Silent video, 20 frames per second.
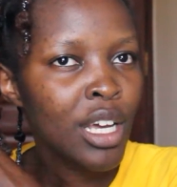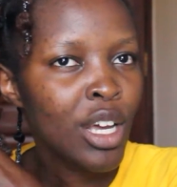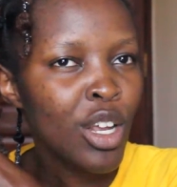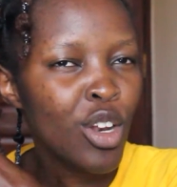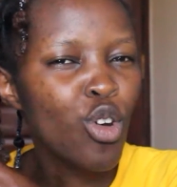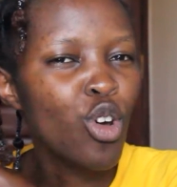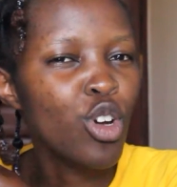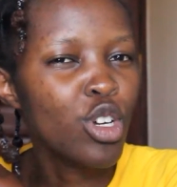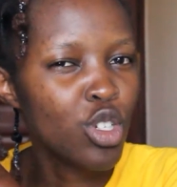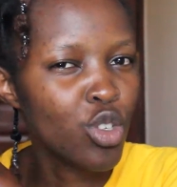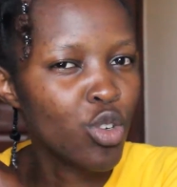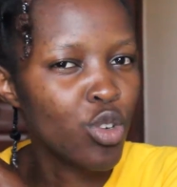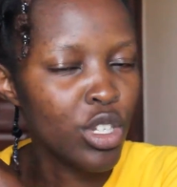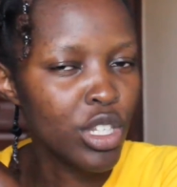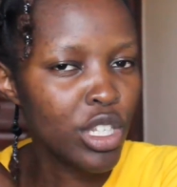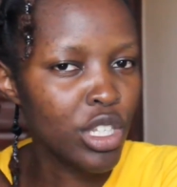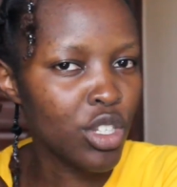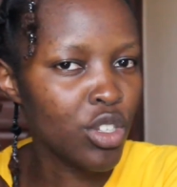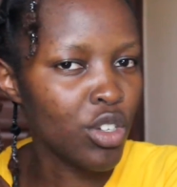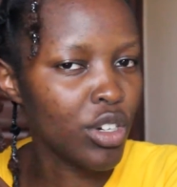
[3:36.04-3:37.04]
not
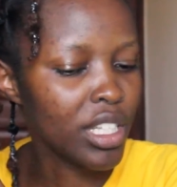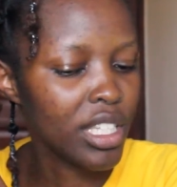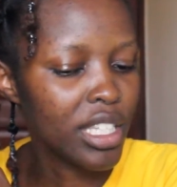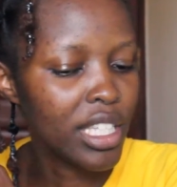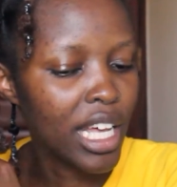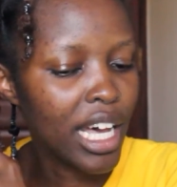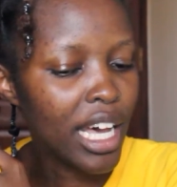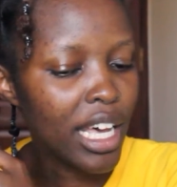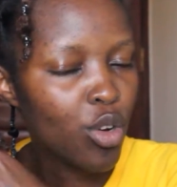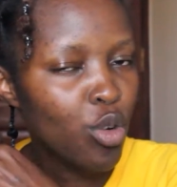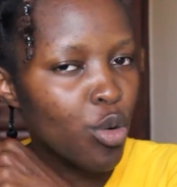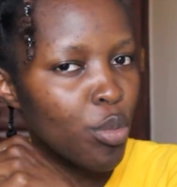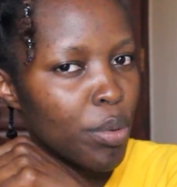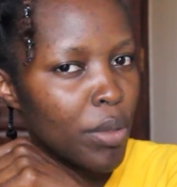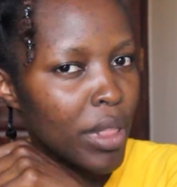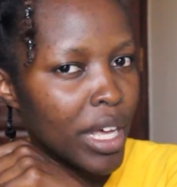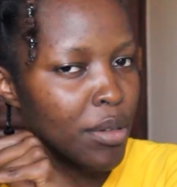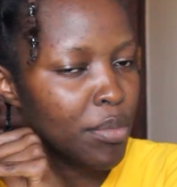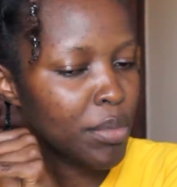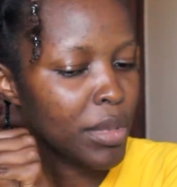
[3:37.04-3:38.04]
continuous. I hope
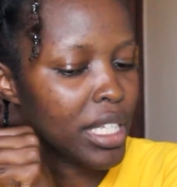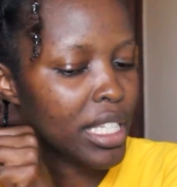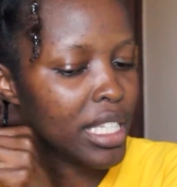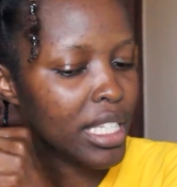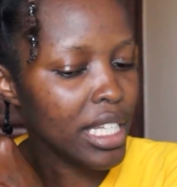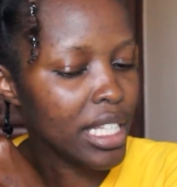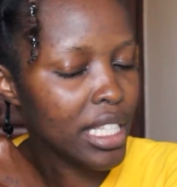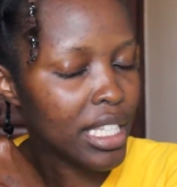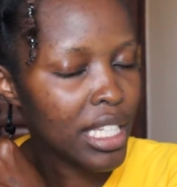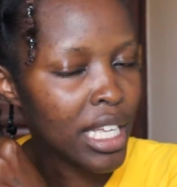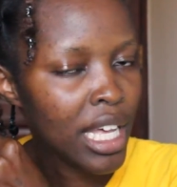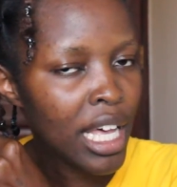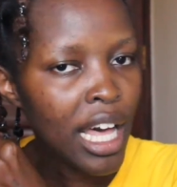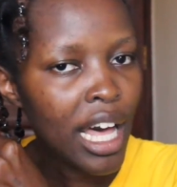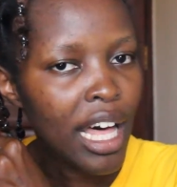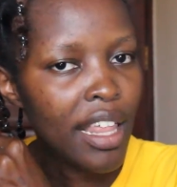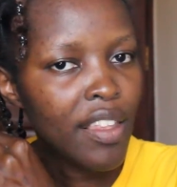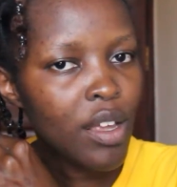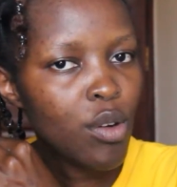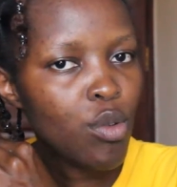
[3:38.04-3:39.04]
that makes sense.
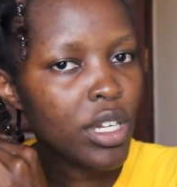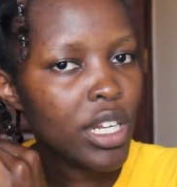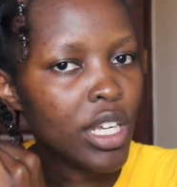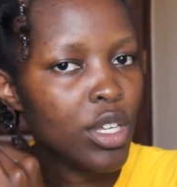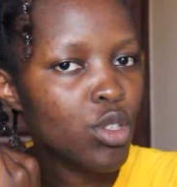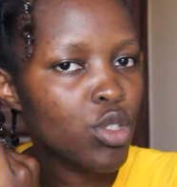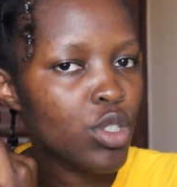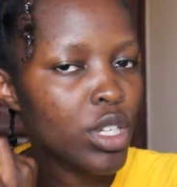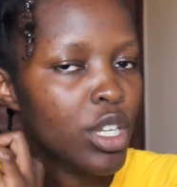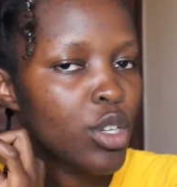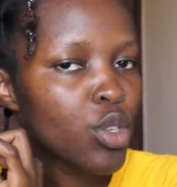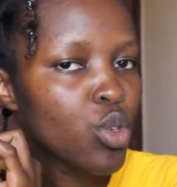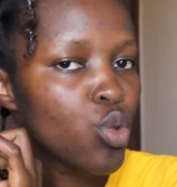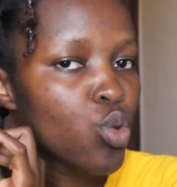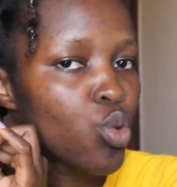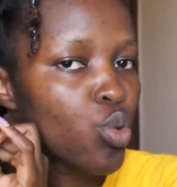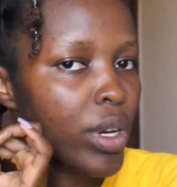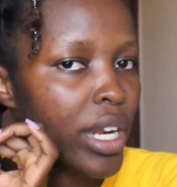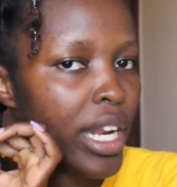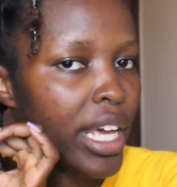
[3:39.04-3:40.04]
And then what I usually
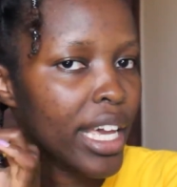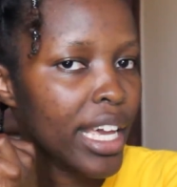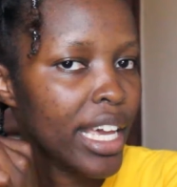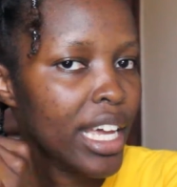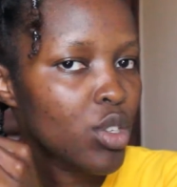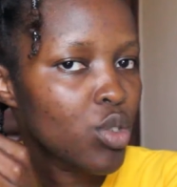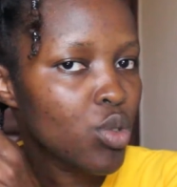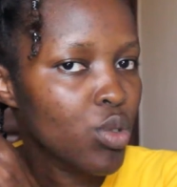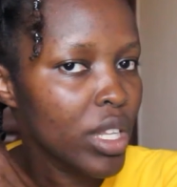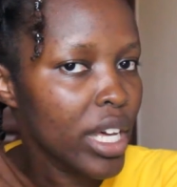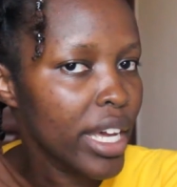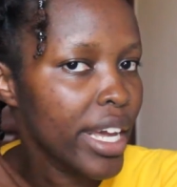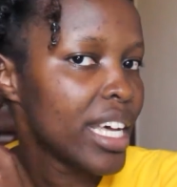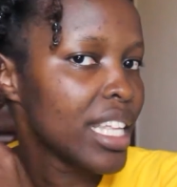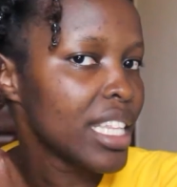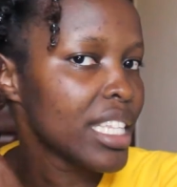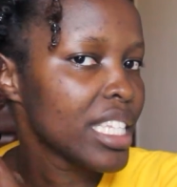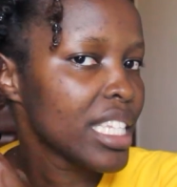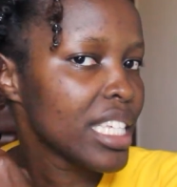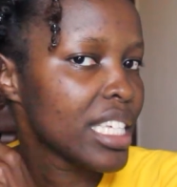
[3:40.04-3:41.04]
do when I get to the
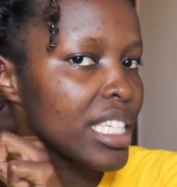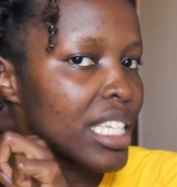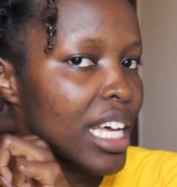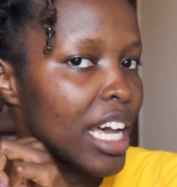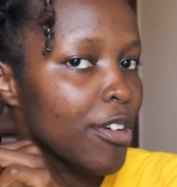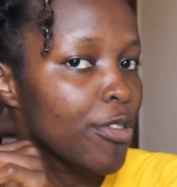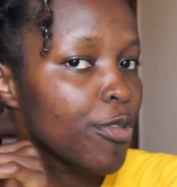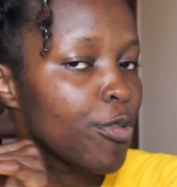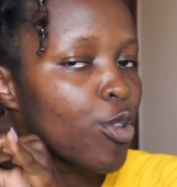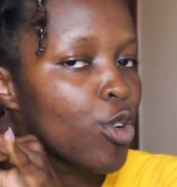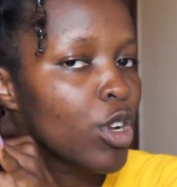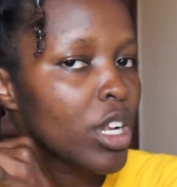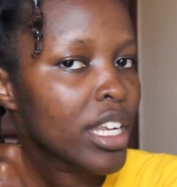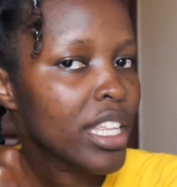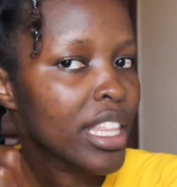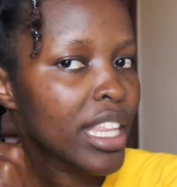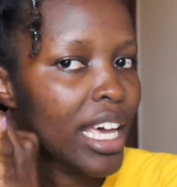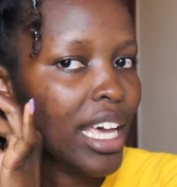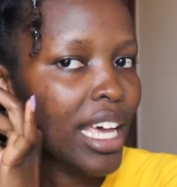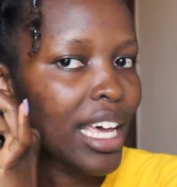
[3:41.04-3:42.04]
ends is I fold
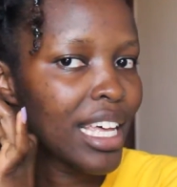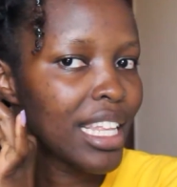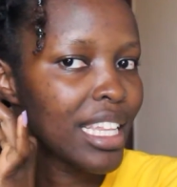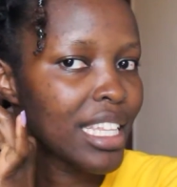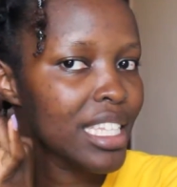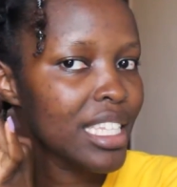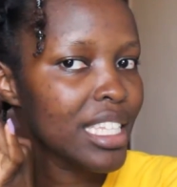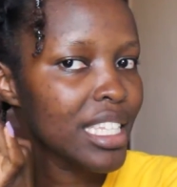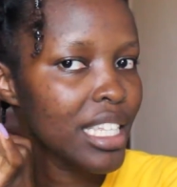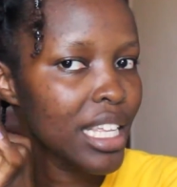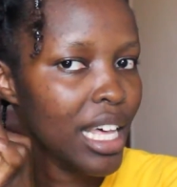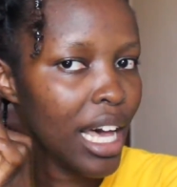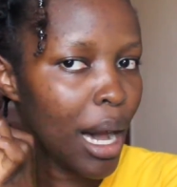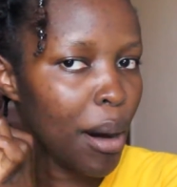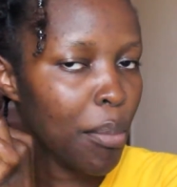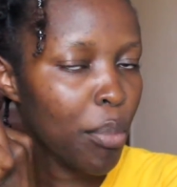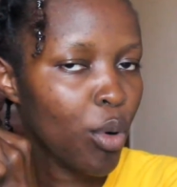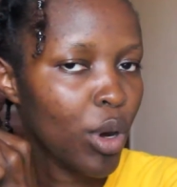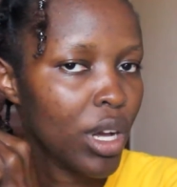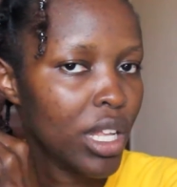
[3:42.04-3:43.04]
the ends
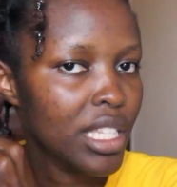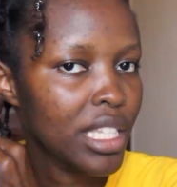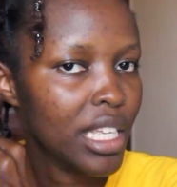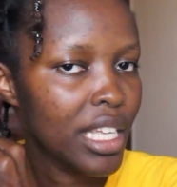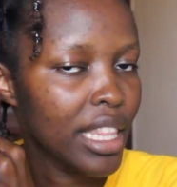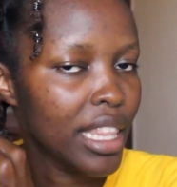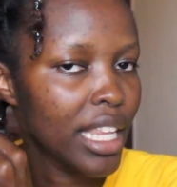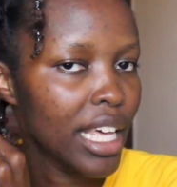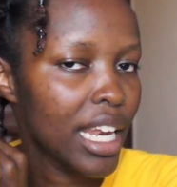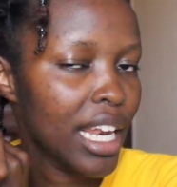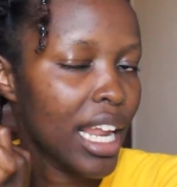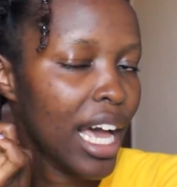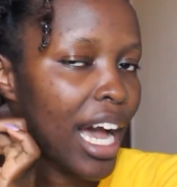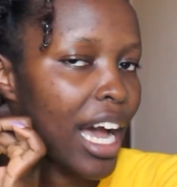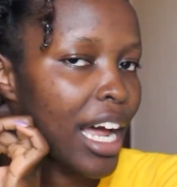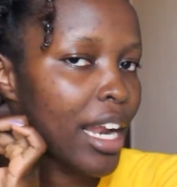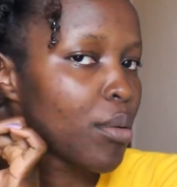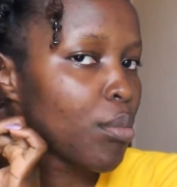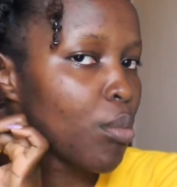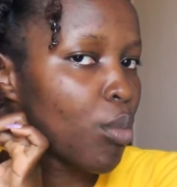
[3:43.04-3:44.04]
upwards and then
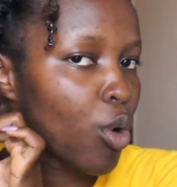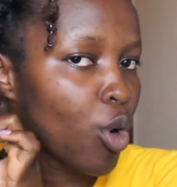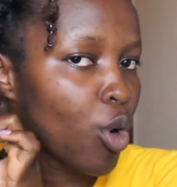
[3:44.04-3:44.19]
add